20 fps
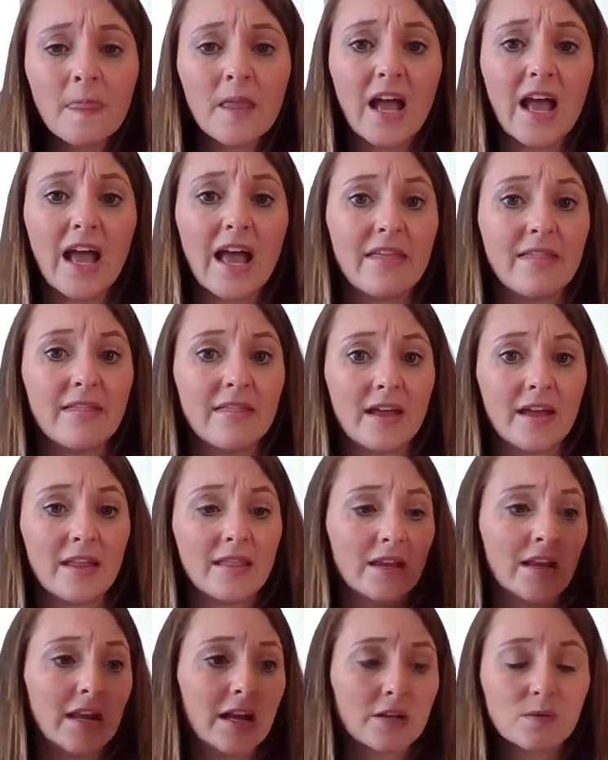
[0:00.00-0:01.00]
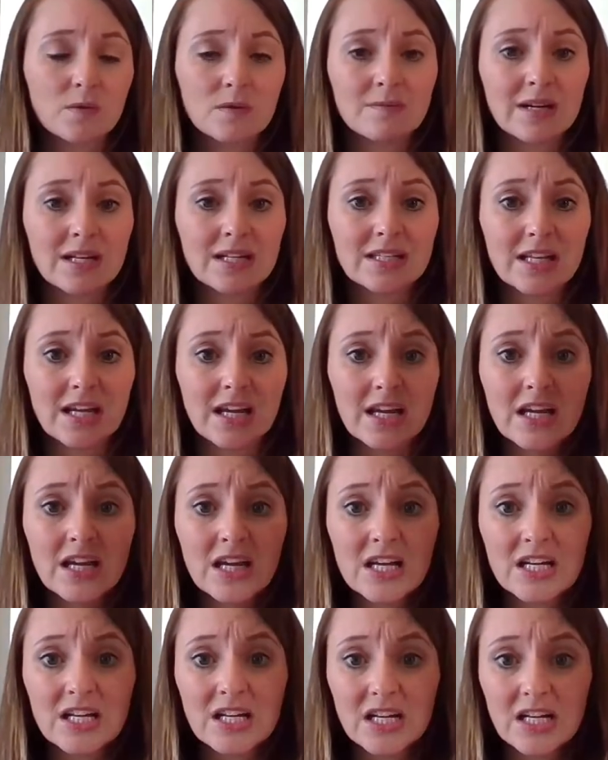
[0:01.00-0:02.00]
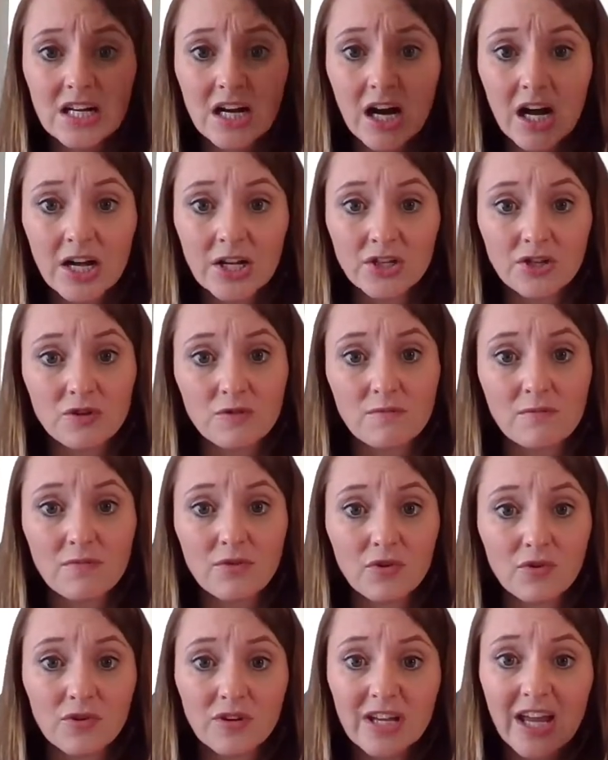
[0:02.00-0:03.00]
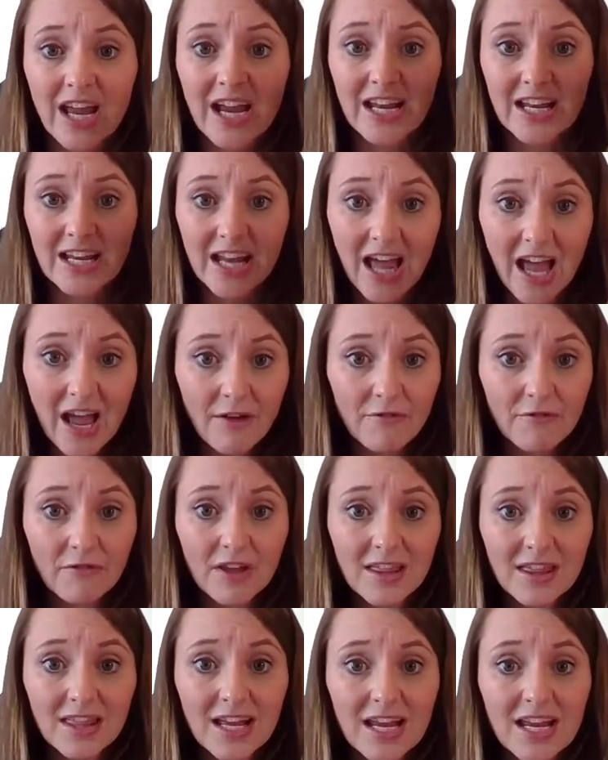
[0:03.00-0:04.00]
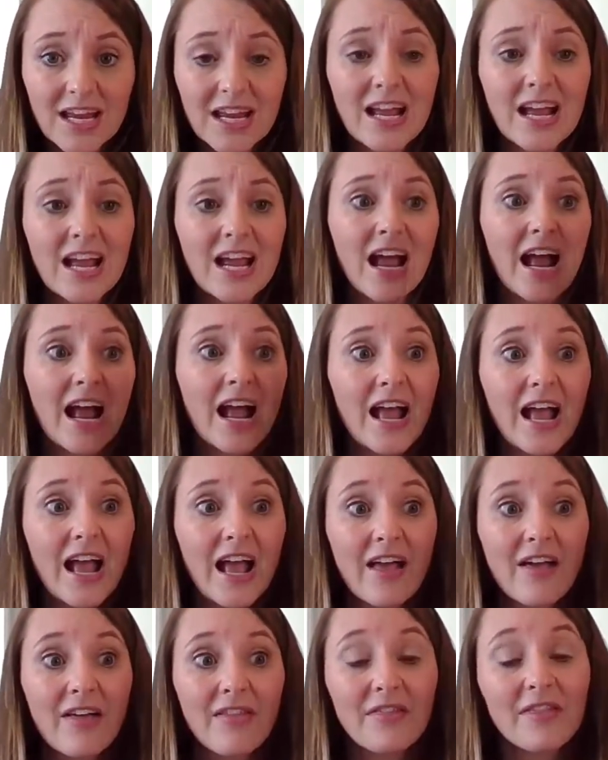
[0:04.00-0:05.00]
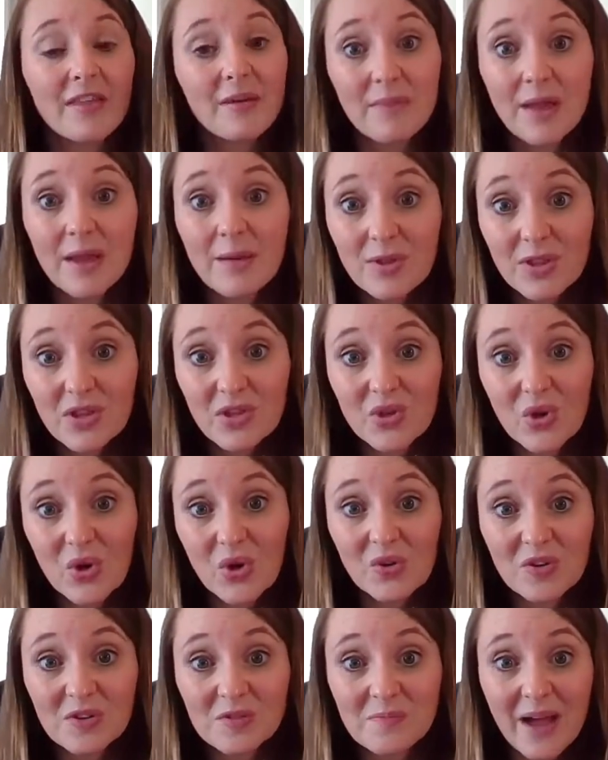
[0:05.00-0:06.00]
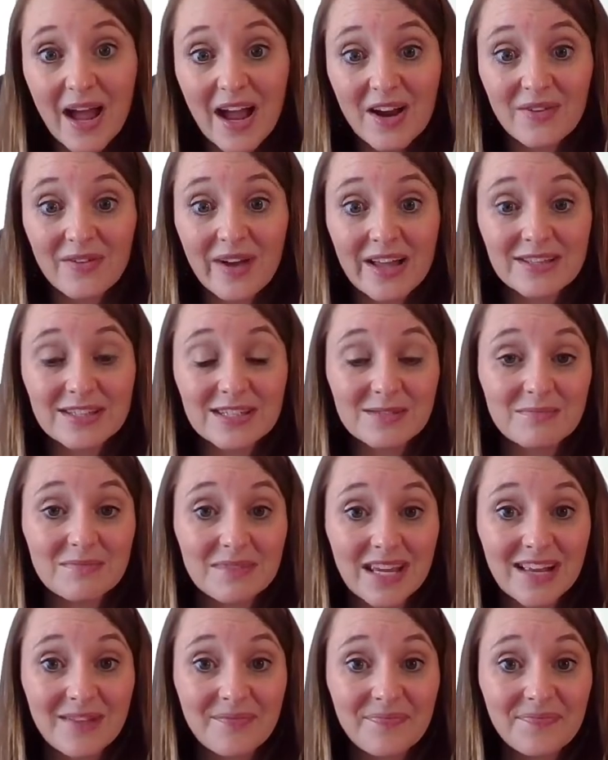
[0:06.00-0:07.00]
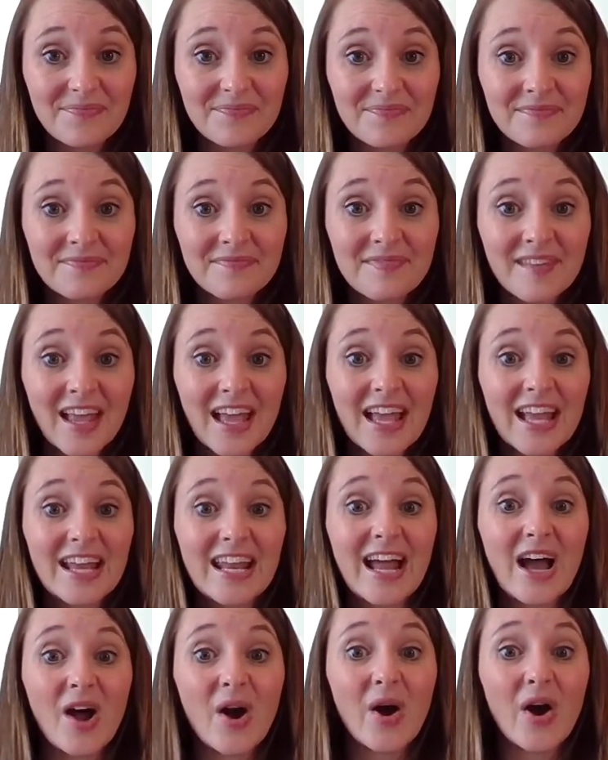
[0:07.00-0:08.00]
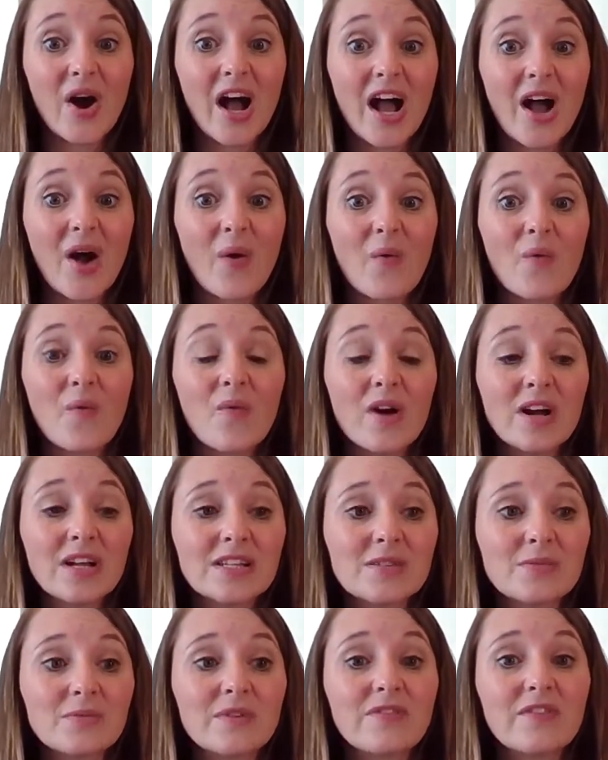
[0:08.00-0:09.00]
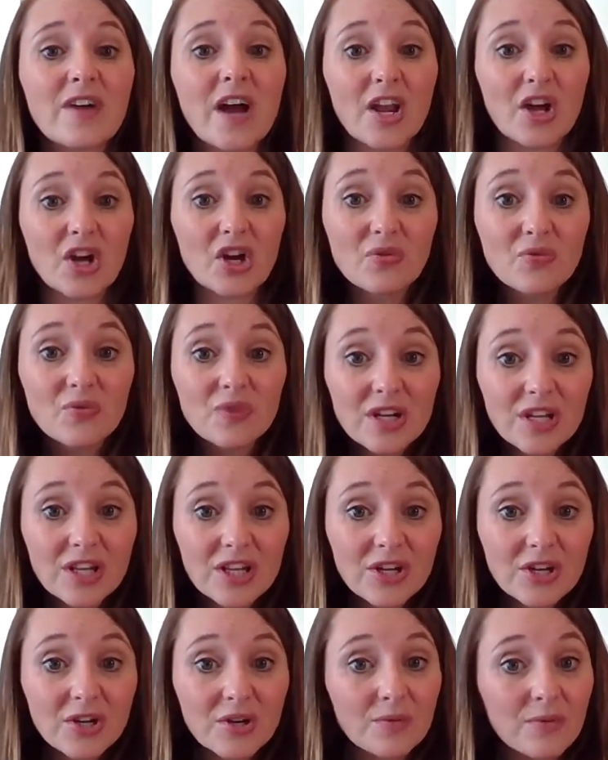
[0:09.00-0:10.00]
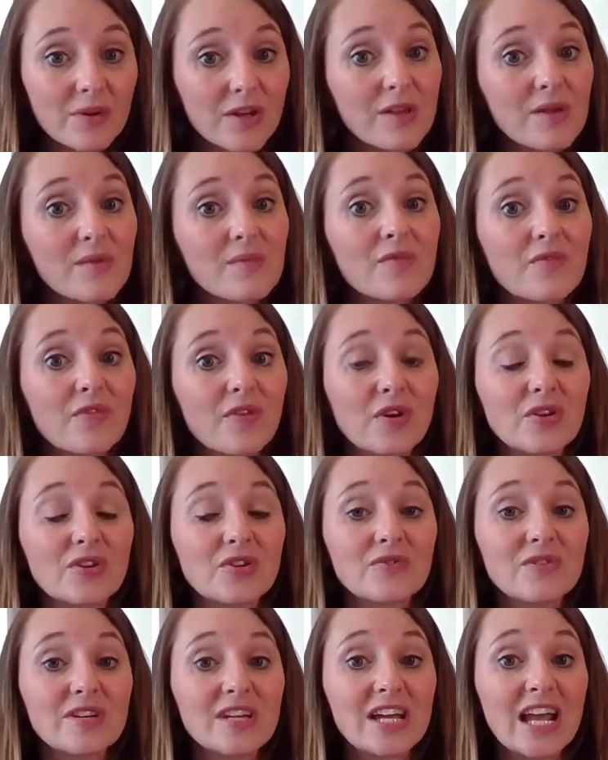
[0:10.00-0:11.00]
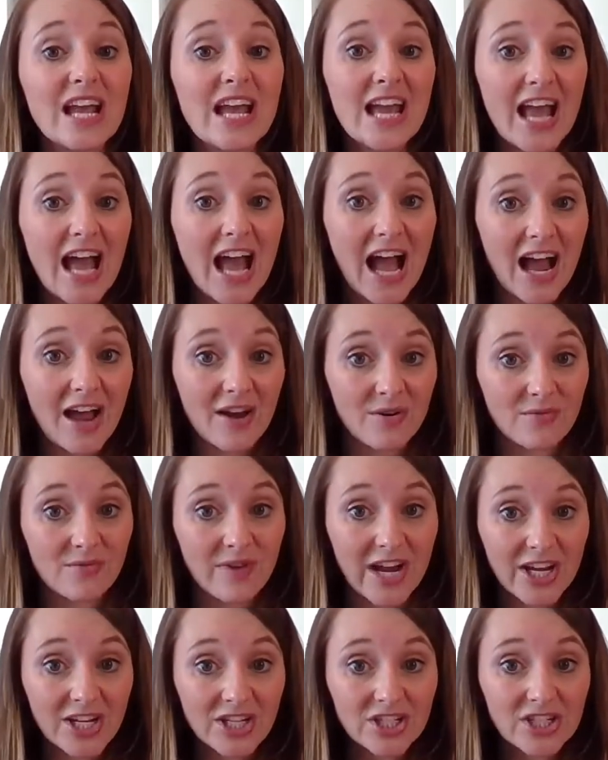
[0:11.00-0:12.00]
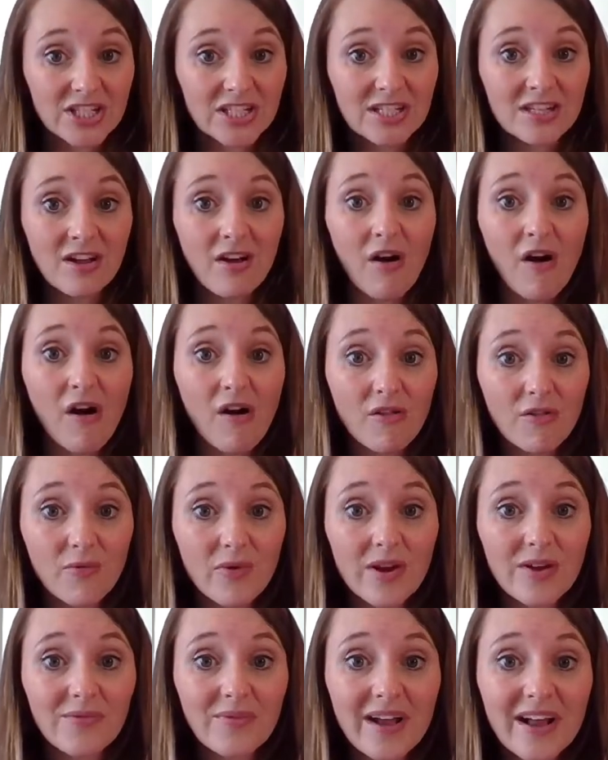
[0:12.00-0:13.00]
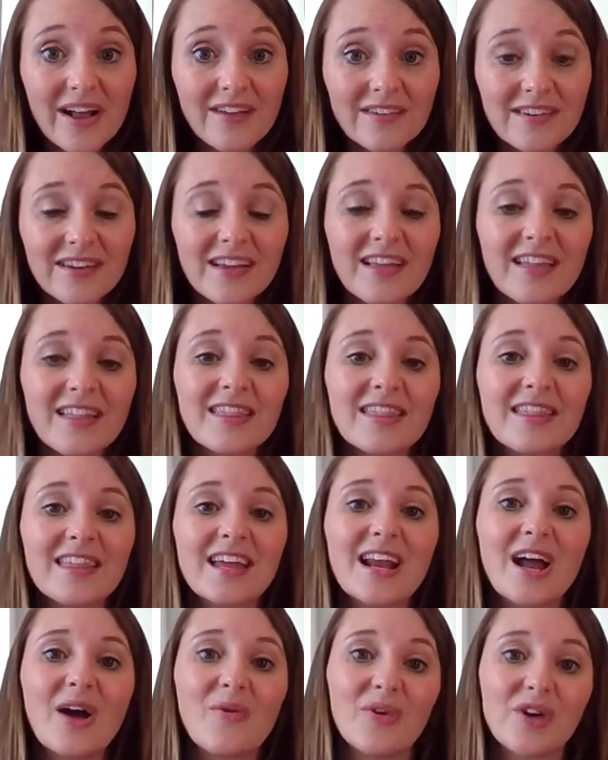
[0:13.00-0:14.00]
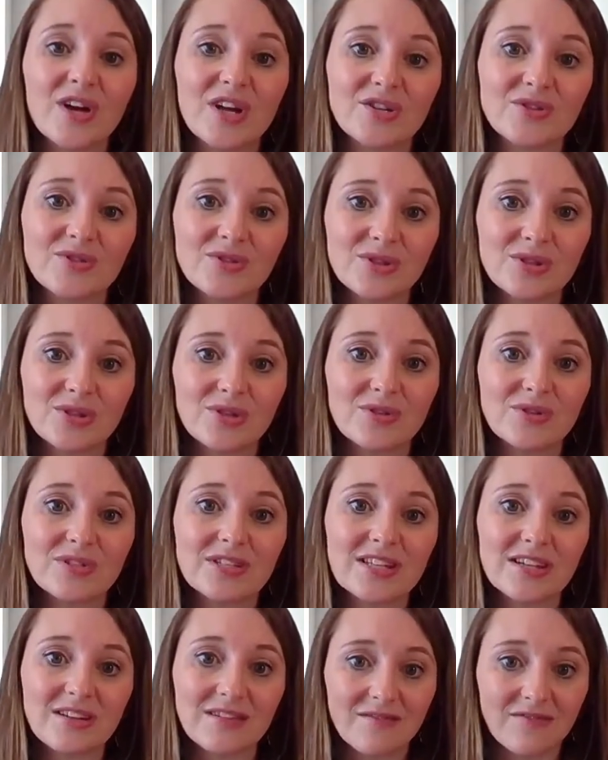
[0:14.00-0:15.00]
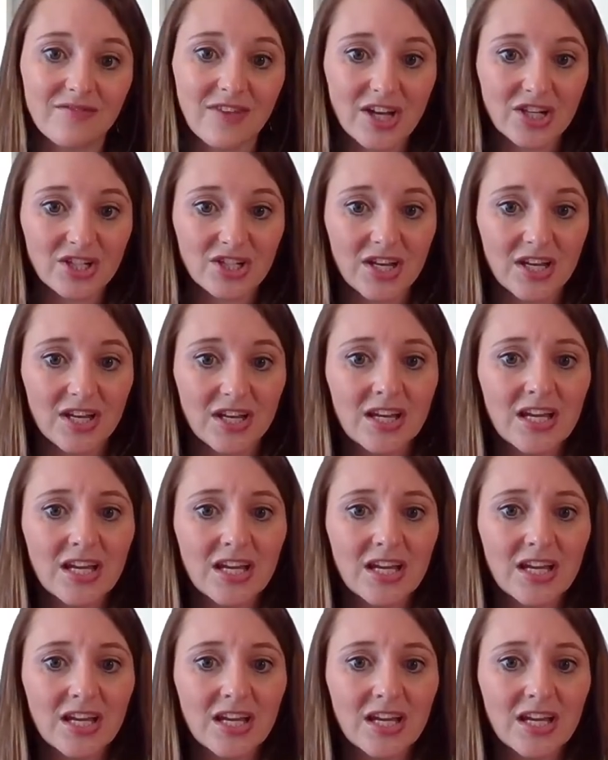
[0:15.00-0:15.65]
And then the next one might say, God, you created everything. And then maybe the circle is back around to me. Now, once we've got a really good rhythm for doing adoration all the way around, then I will introduce confession.